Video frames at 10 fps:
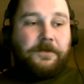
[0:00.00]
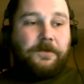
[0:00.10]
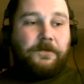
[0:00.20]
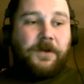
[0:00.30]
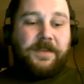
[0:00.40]

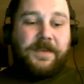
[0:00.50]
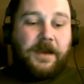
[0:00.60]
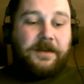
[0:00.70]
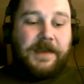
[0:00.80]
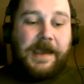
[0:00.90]
One of
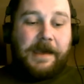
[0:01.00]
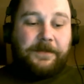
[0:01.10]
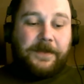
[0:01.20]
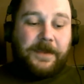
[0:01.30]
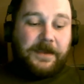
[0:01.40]
the
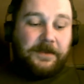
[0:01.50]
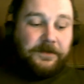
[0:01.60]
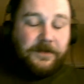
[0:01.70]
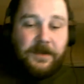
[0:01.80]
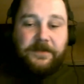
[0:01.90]
untapped
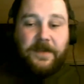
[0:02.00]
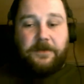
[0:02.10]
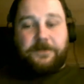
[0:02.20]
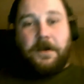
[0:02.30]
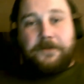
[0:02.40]
things is
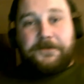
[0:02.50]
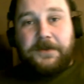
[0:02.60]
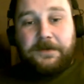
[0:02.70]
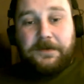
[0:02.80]
airsoft.